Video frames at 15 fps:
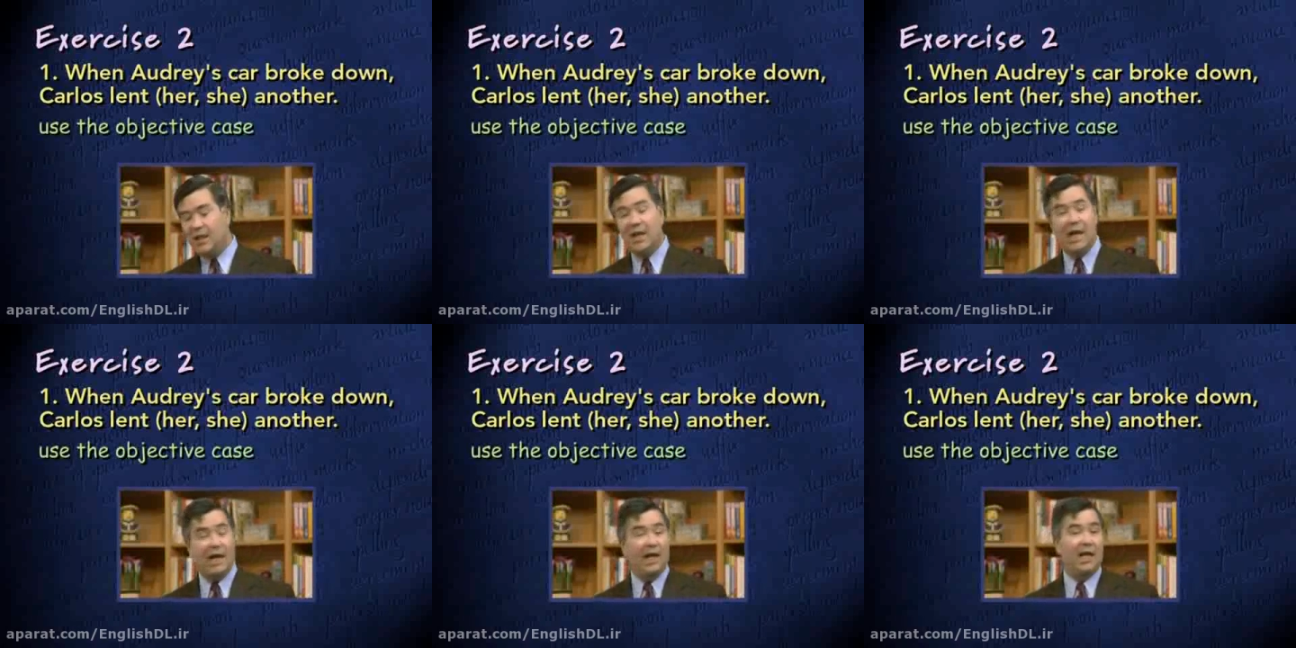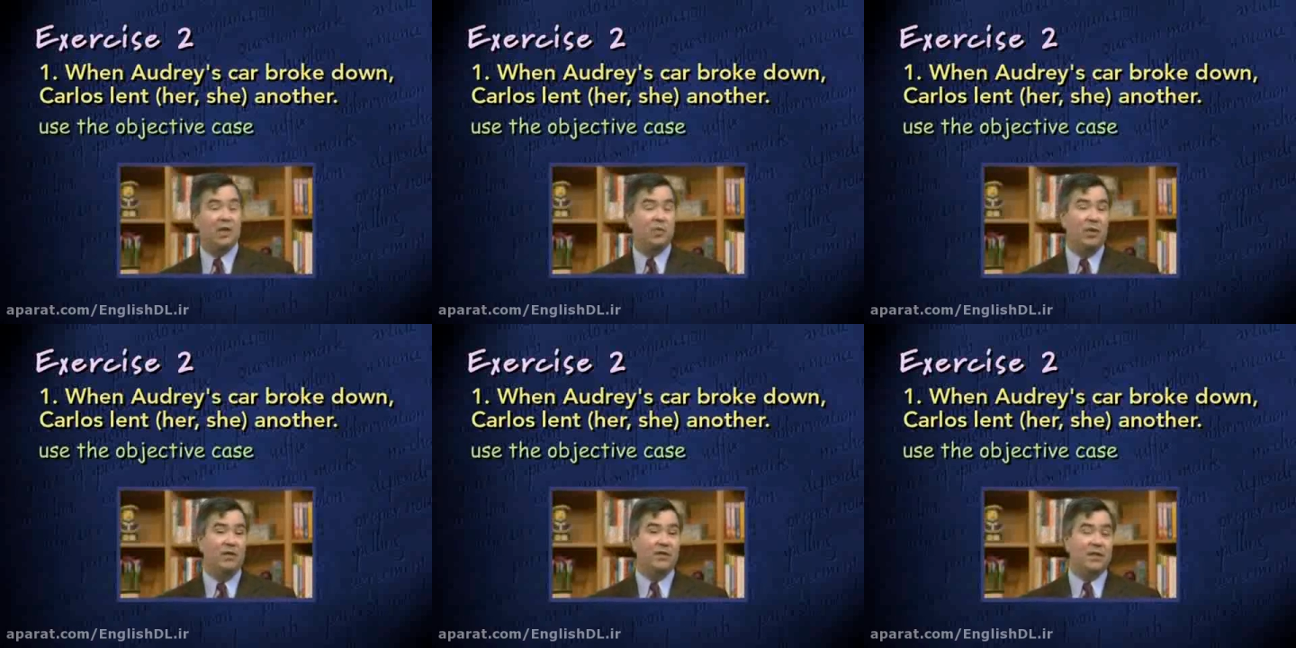And as
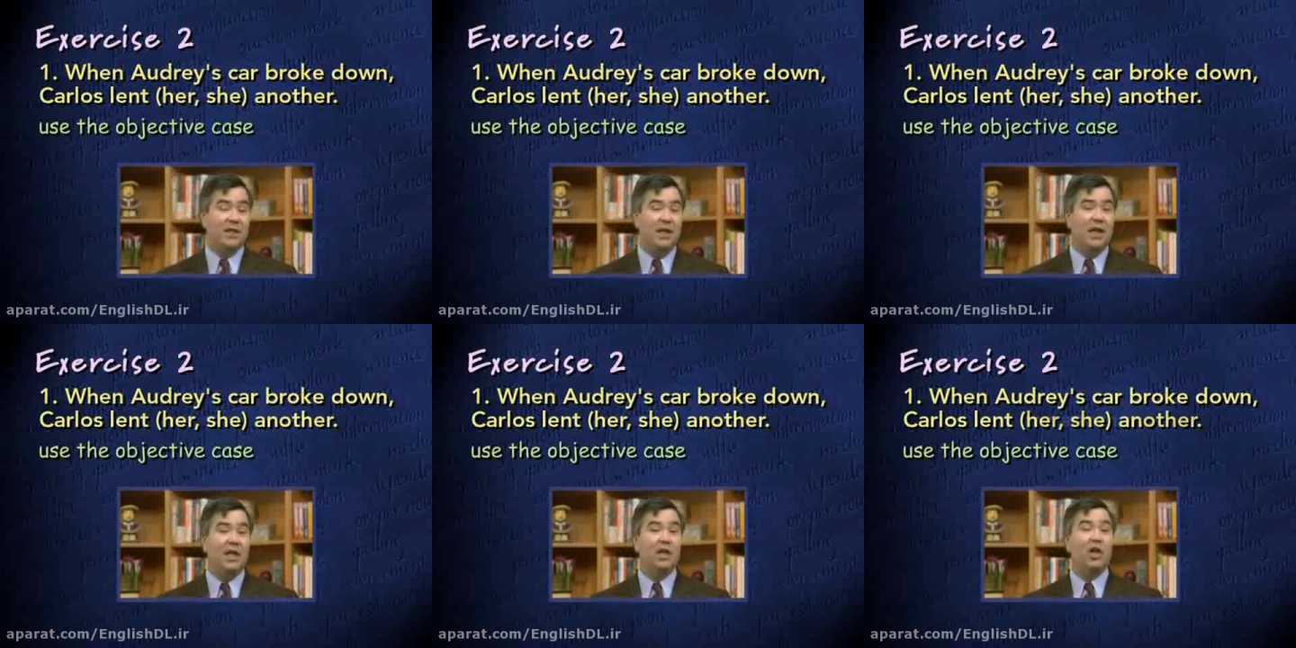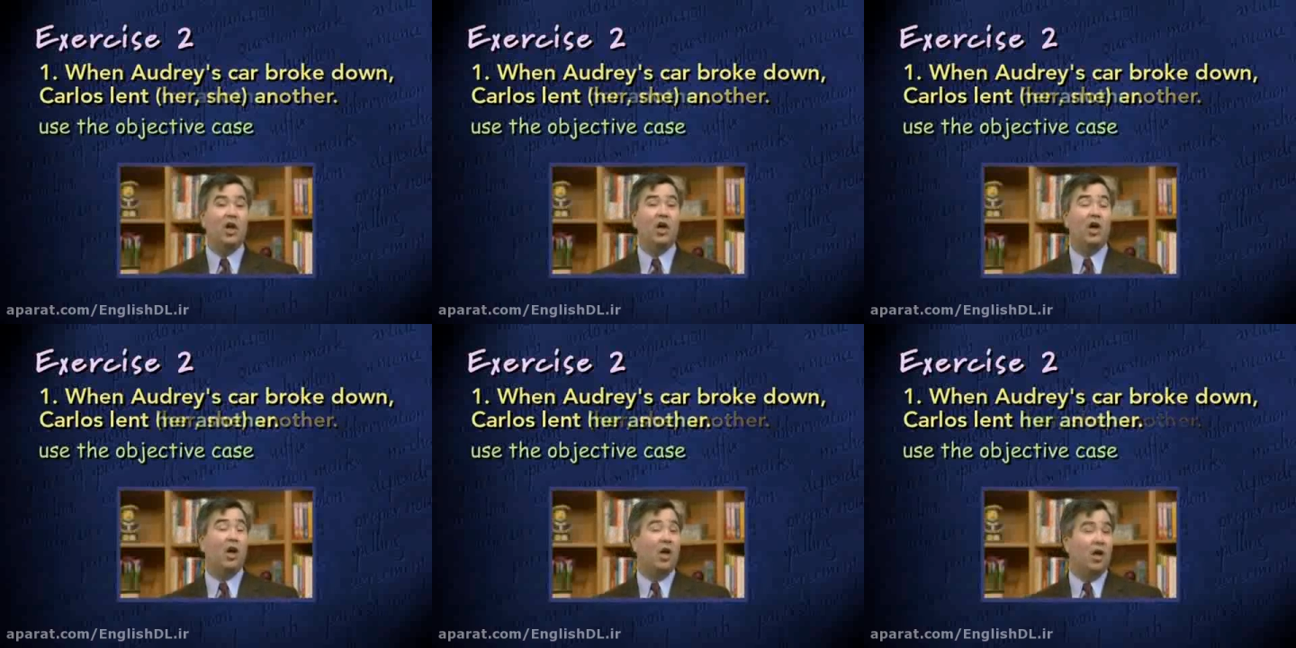we've seen,
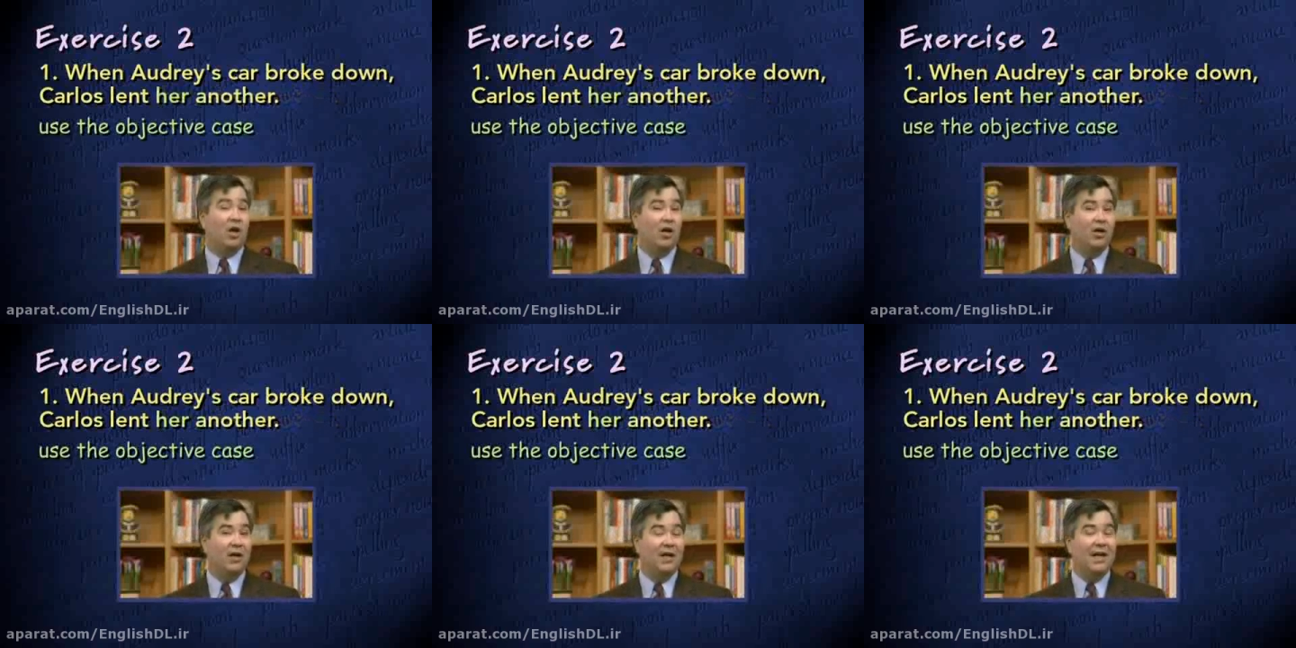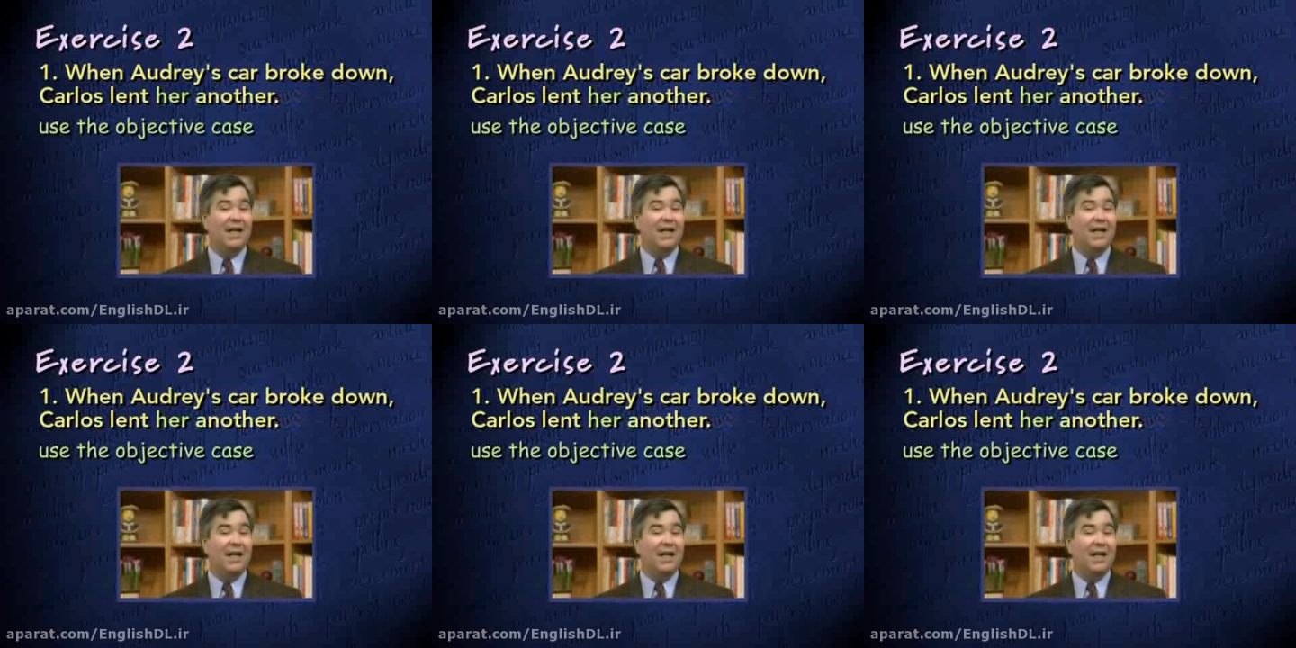her